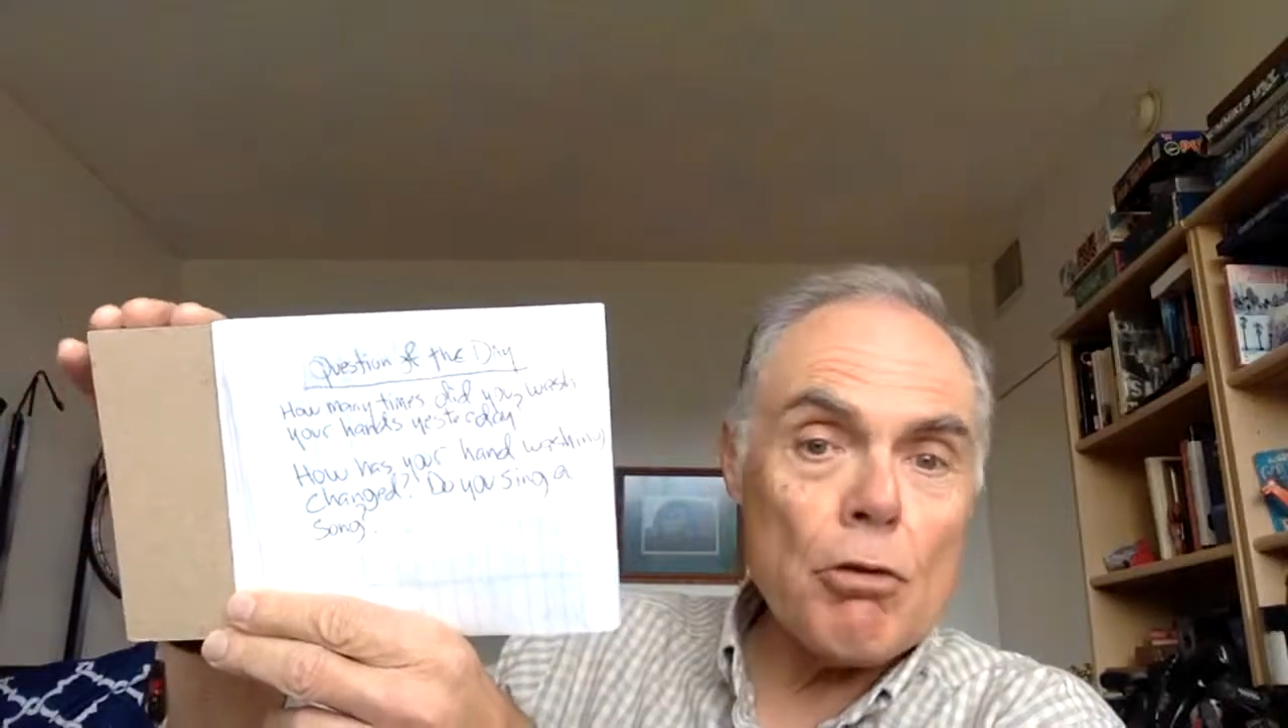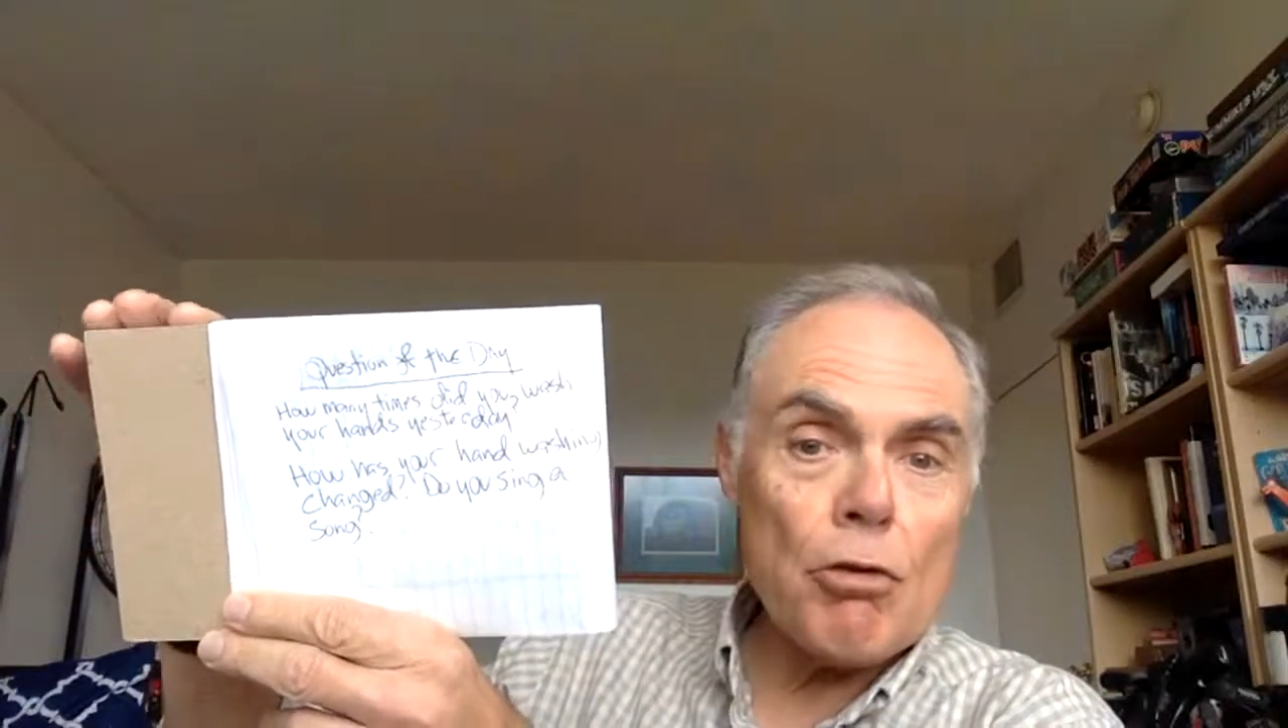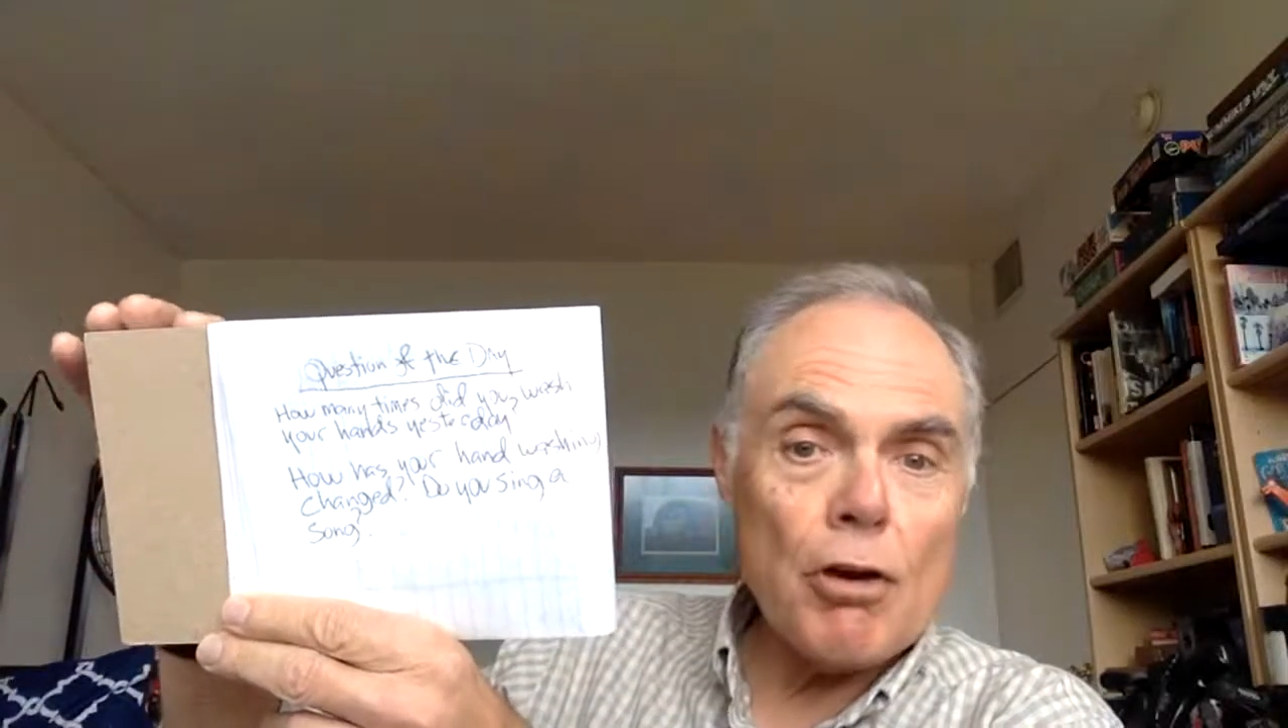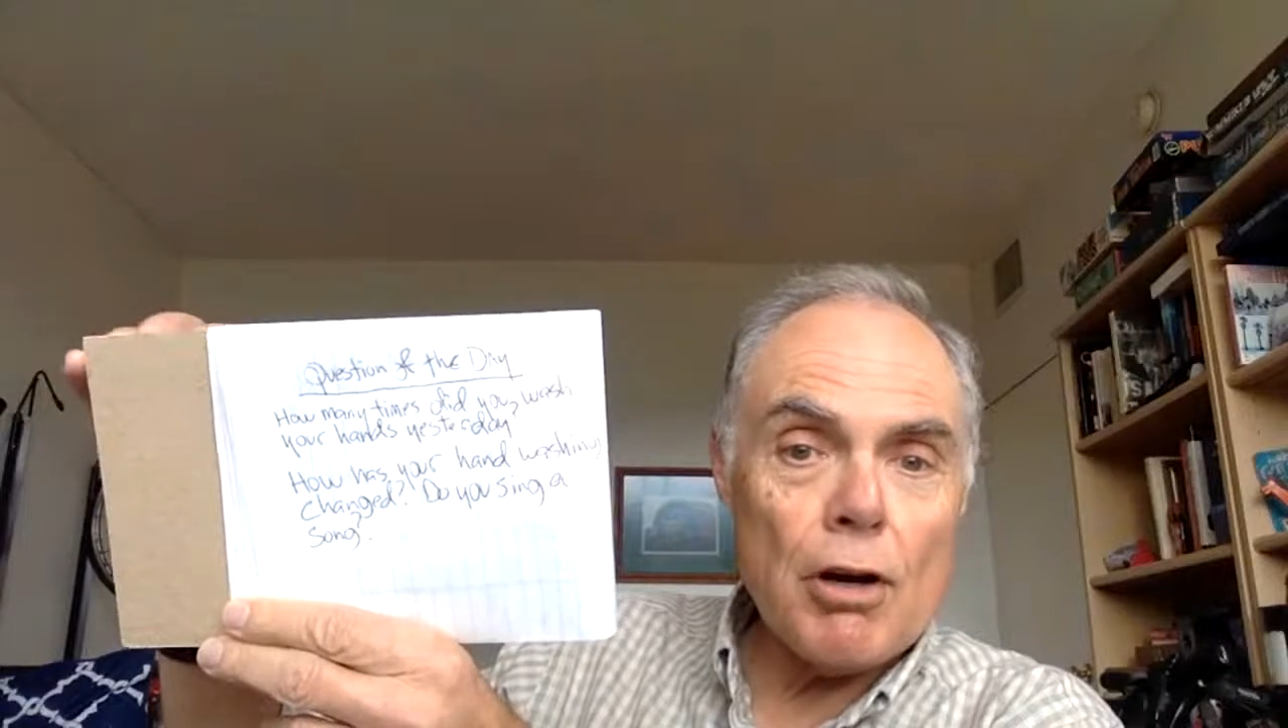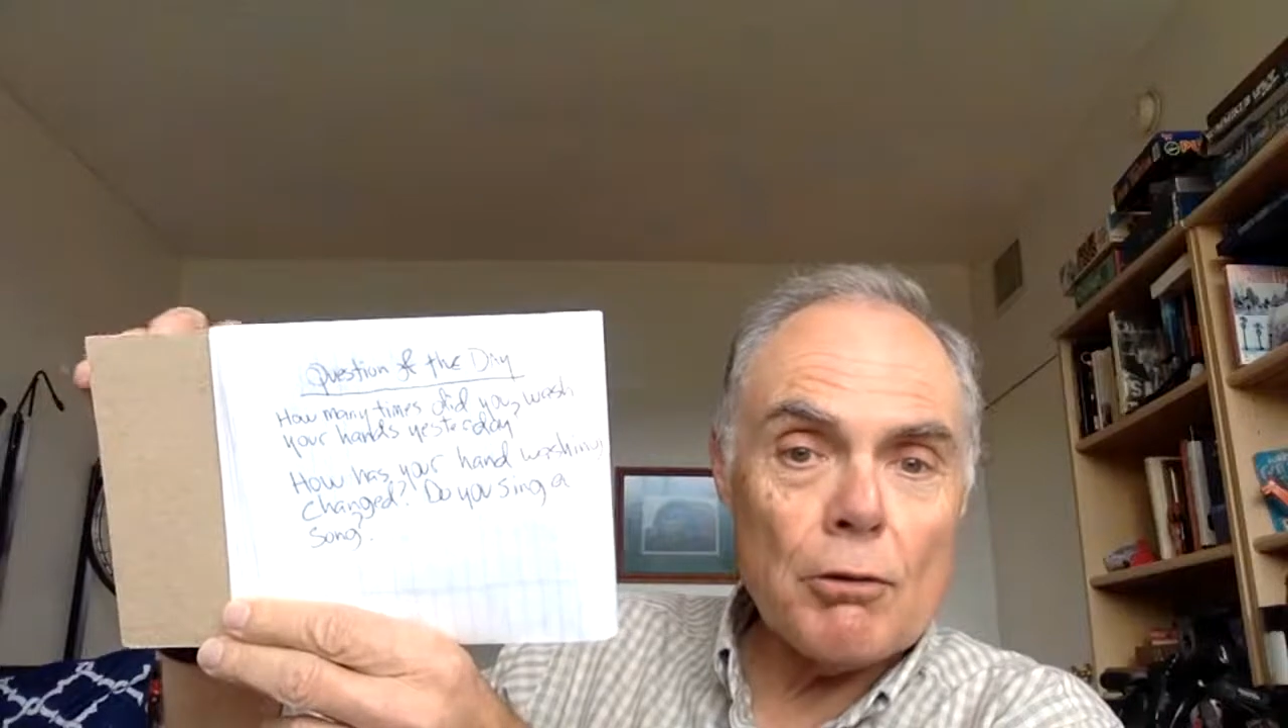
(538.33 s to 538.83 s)

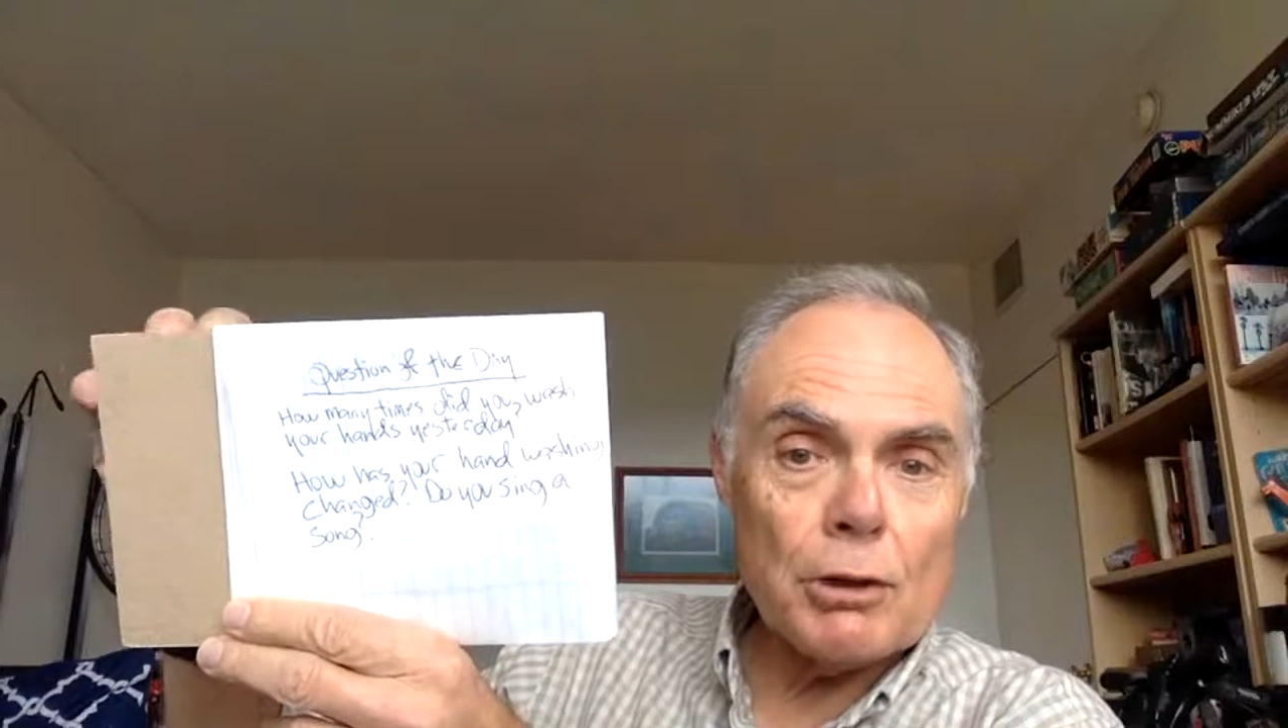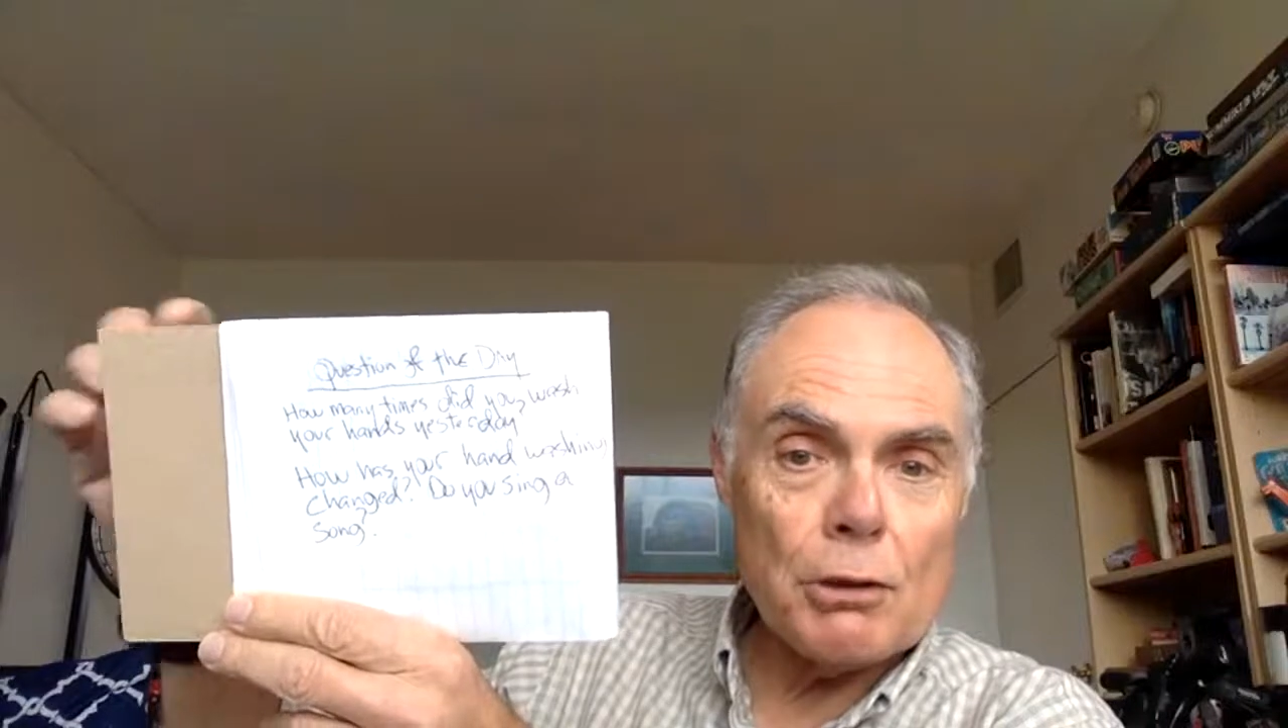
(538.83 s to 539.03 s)
song when